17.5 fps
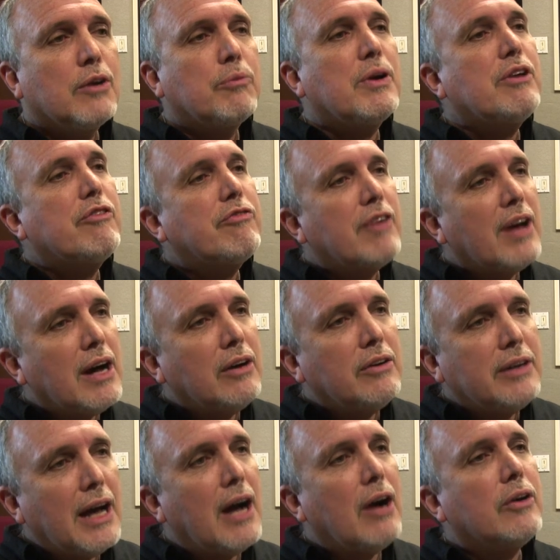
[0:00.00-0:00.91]
We
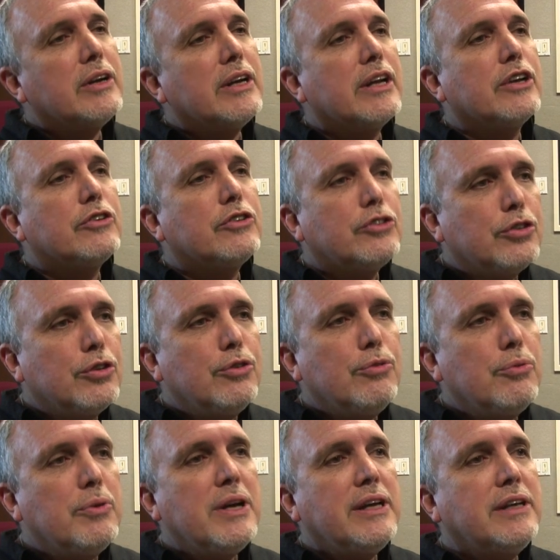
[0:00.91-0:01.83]
found out in 2
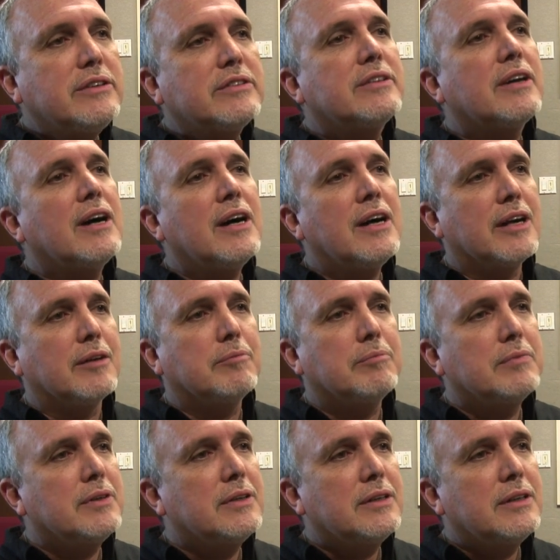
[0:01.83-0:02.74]
weeks' time
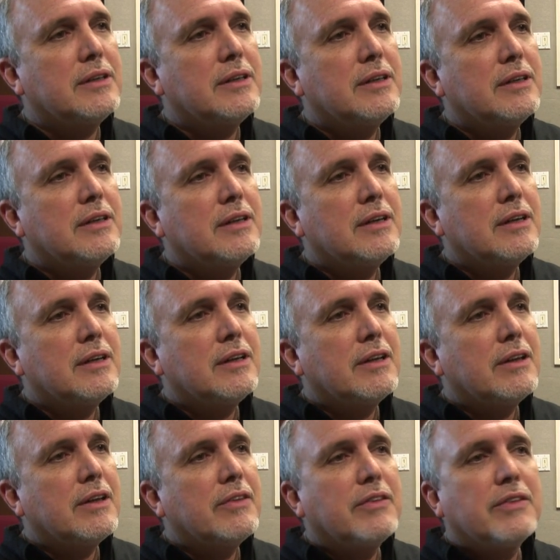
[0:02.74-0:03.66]

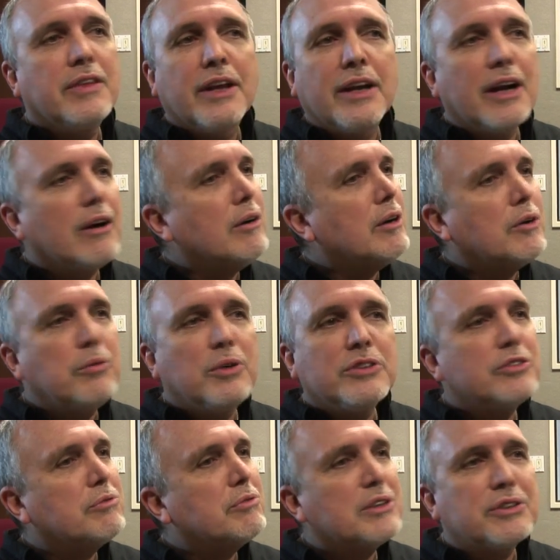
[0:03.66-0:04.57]
that Eric
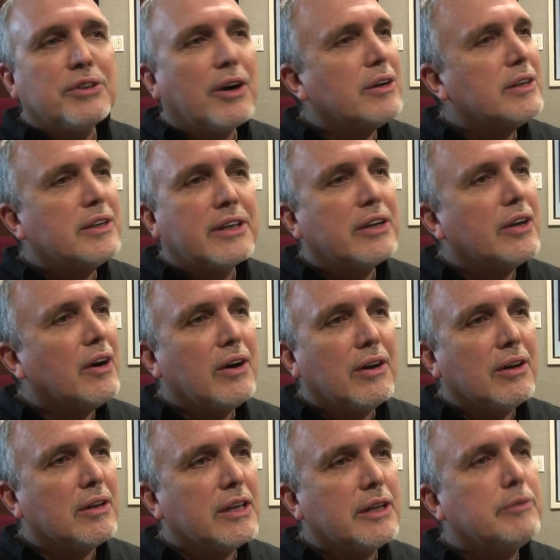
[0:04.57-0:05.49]
wasn't retarded at
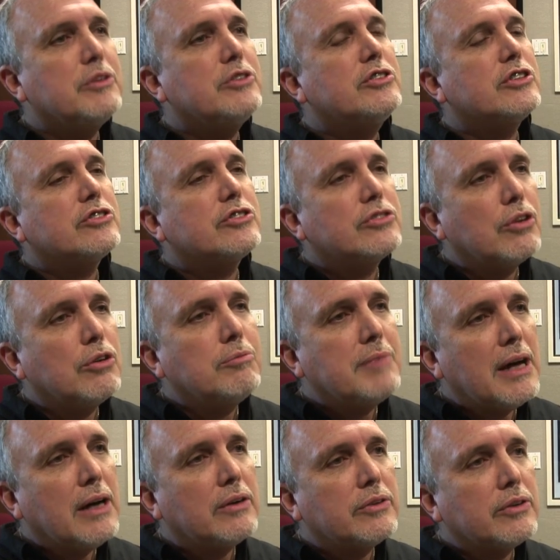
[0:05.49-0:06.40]
all. He was just so
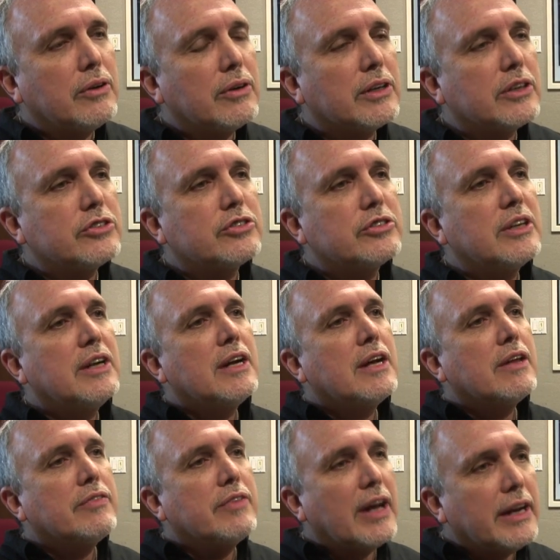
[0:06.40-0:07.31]
malnourished
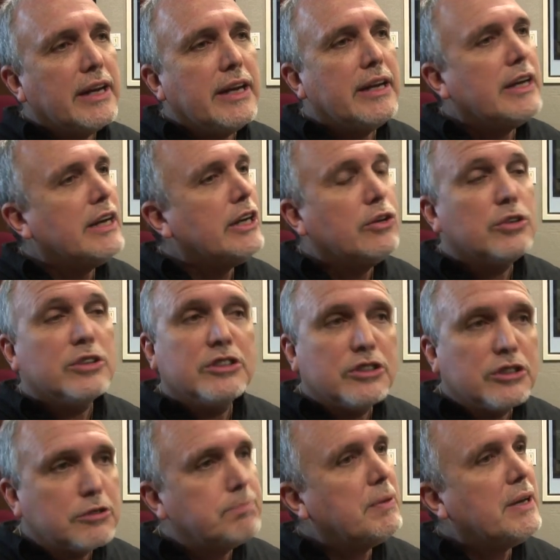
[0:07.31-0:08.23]
that he
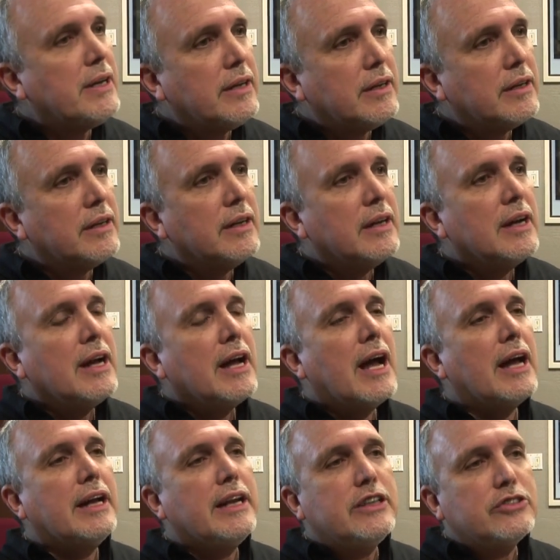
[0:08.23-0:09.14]
couldn't speak,
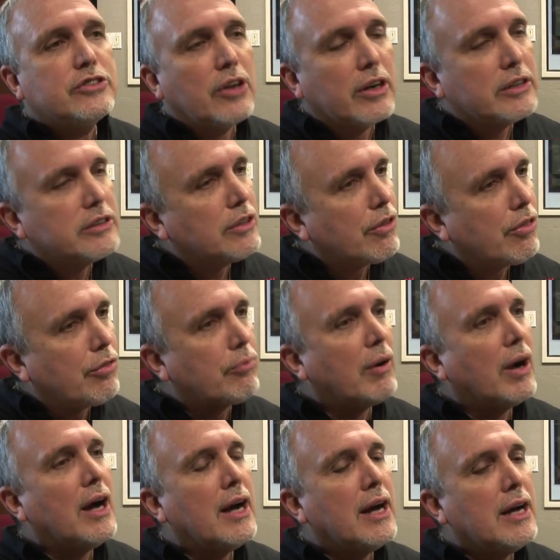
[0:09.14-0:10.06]
and he started to
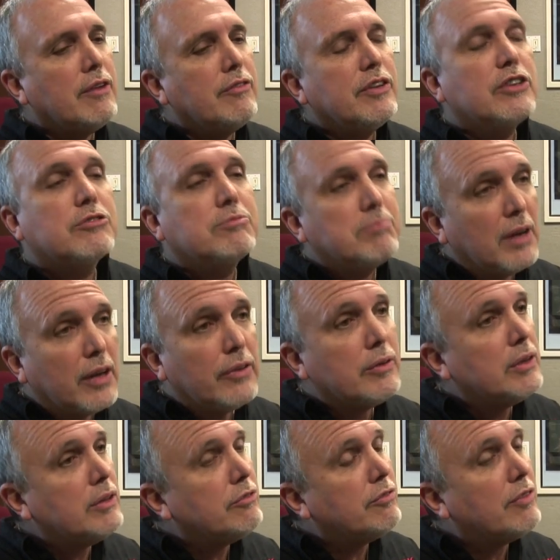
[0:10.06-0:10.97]
thrive. His
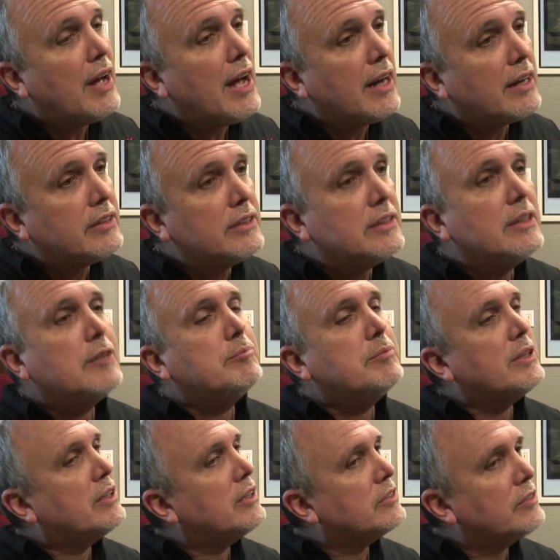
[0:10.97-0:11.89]
mother, in fact,
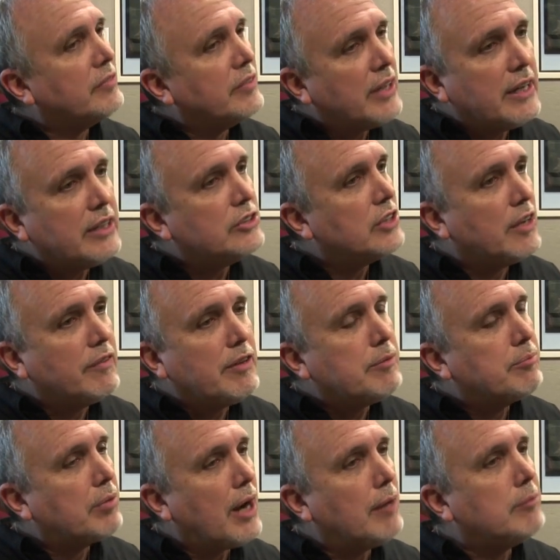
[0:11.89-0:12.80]
because of the
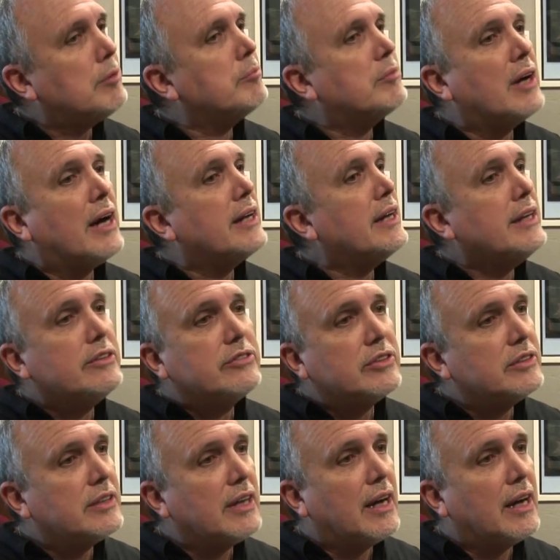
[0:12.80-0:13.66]
HIV problem, got AIDS and